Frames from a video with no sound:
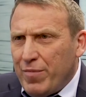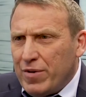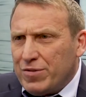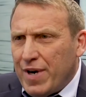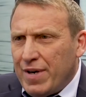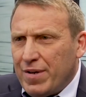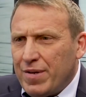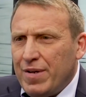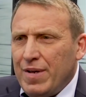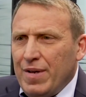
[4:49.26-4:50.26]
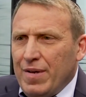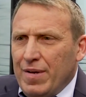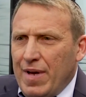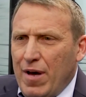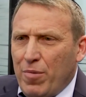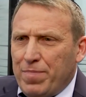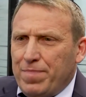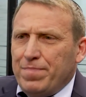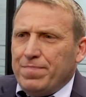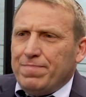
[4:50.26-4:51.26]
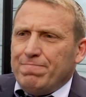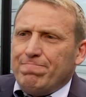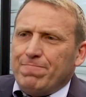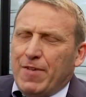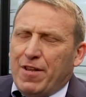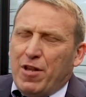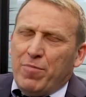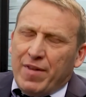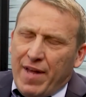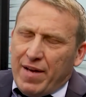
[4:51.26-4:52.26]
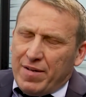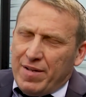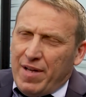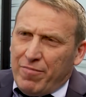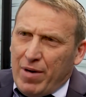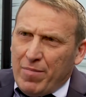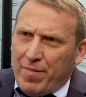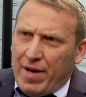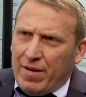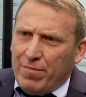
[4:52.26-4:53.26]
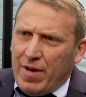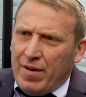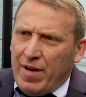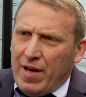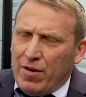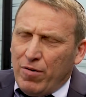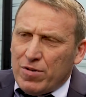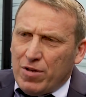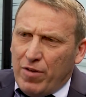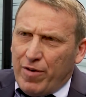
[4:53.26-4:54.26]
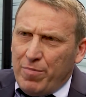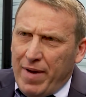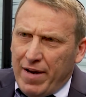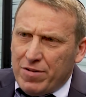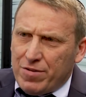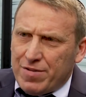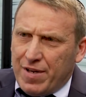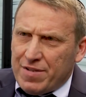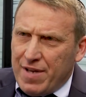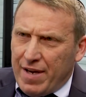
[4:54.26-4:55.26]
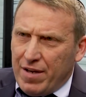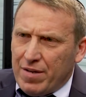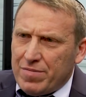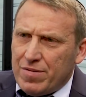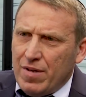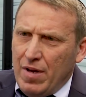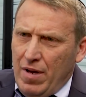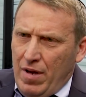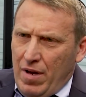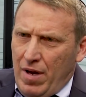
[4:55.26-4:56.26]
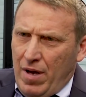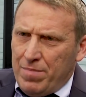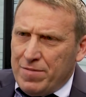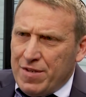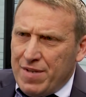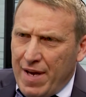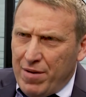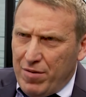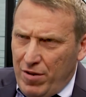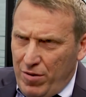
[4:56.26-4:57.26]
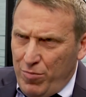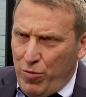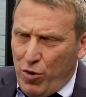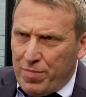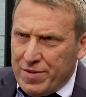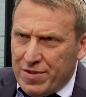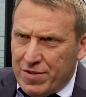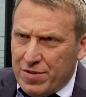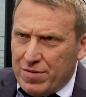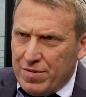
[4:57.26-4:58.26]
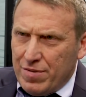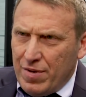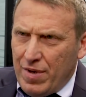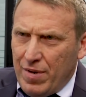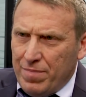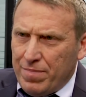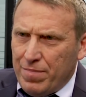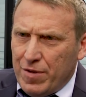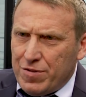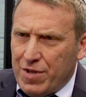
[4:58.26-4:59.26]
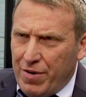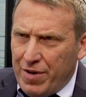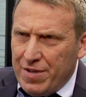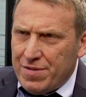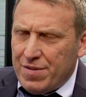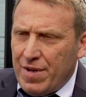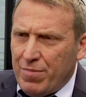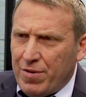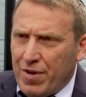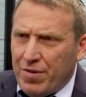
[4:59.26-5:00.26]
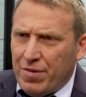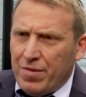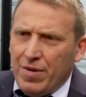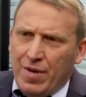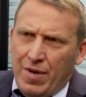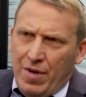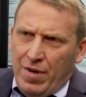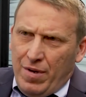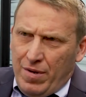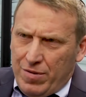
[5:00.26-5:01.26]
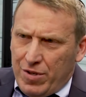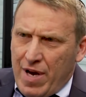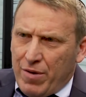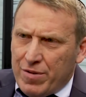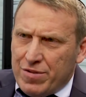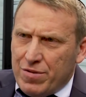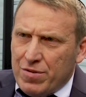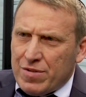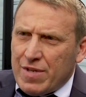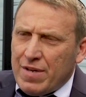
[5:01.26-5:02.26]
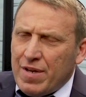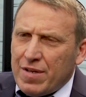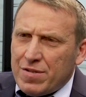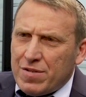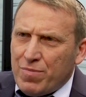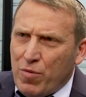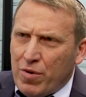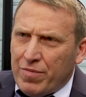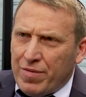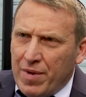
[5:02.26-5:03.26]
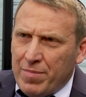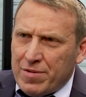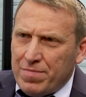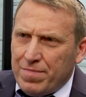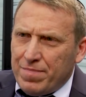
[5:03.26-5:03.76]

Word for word: that we're trying to help get them in that in that frame of mind. And, and I encourage all of our managers and executives um, to take board positions um, with charities and with other Chicago institutions. I think it's just important for them as